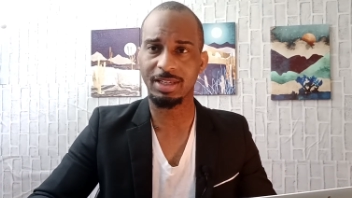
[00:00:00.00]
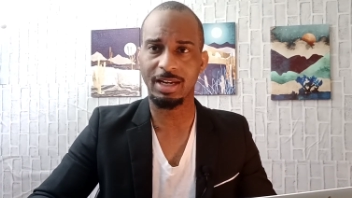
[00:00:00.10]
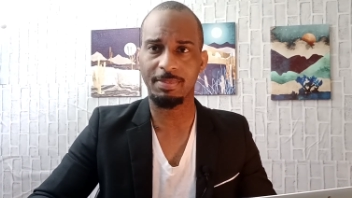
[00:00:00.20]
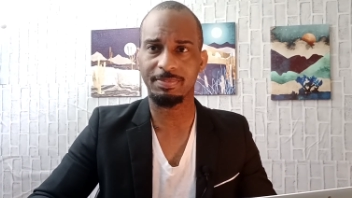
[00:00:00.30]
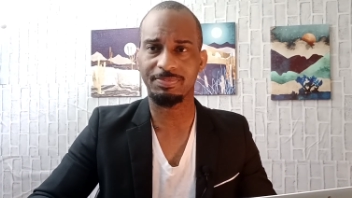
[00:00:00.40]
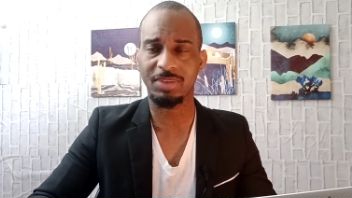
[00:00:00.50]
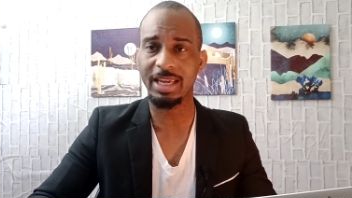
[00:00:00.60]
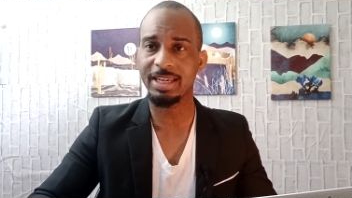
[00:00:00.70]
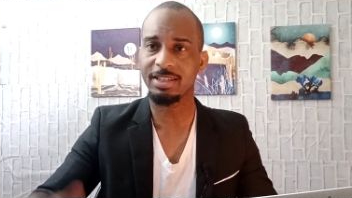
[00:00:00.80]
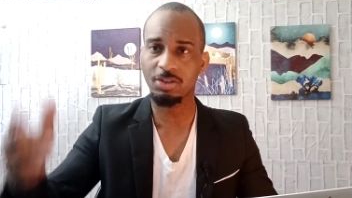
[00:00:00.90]
And I'm
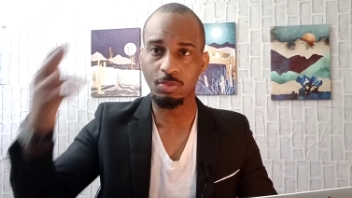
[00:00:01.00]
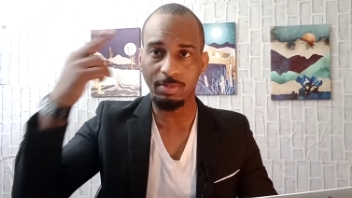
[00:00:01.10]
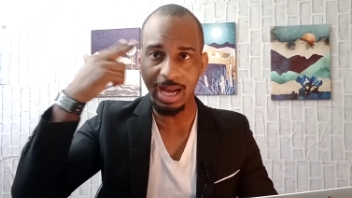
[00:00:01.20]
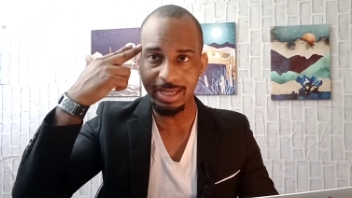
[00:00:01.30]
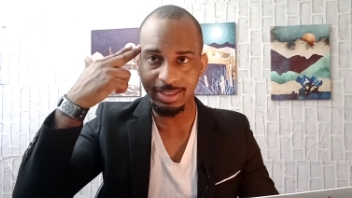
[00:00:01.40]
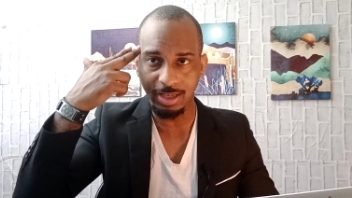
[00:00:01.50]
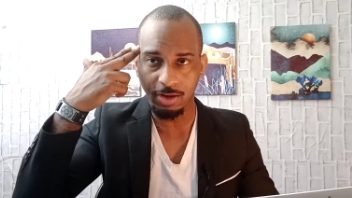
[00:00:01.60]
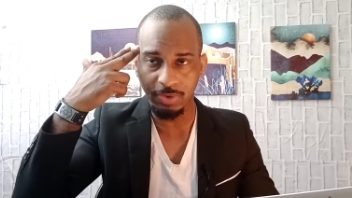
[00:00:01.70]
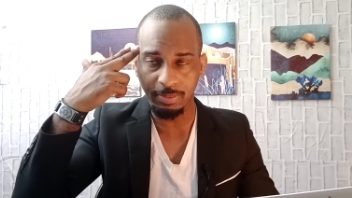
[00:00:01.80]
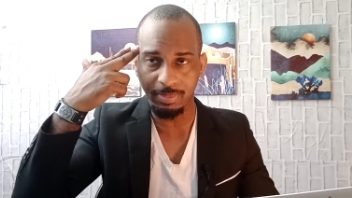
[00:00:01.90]
thinking to
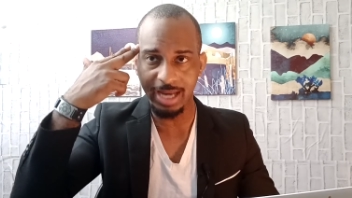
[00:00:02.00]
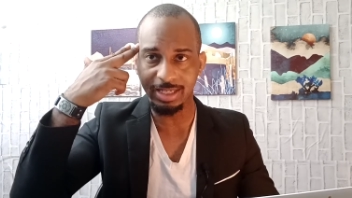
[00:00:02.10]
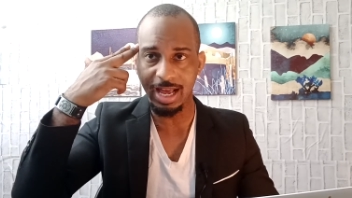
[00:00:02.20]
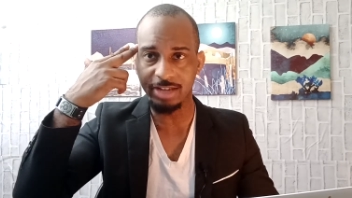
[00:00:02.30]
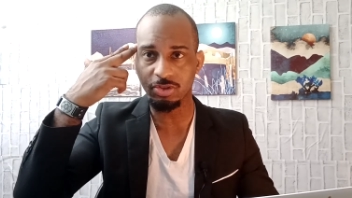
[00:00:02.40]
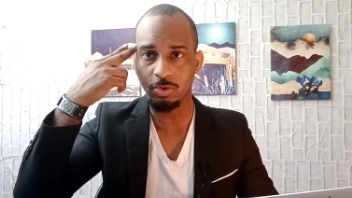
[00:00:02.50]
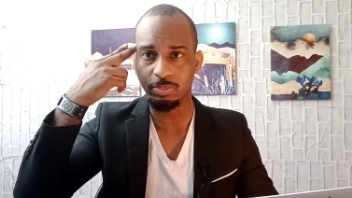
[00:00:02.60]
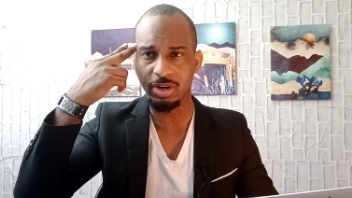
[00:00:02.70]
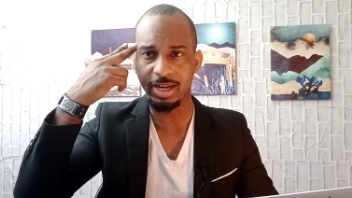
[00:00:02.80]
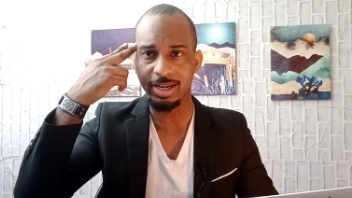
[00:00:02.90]
myself in my logical
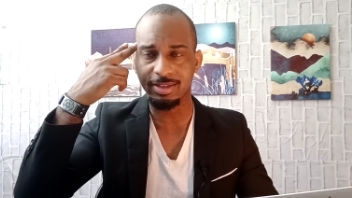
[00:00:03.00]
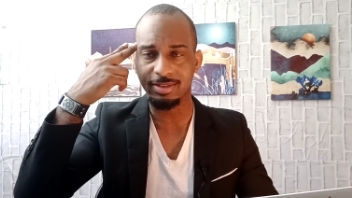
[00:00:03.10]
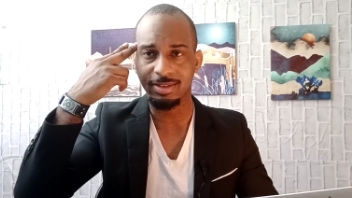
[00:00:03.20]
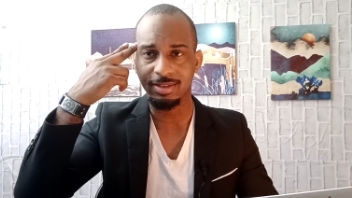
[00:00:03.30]
brain,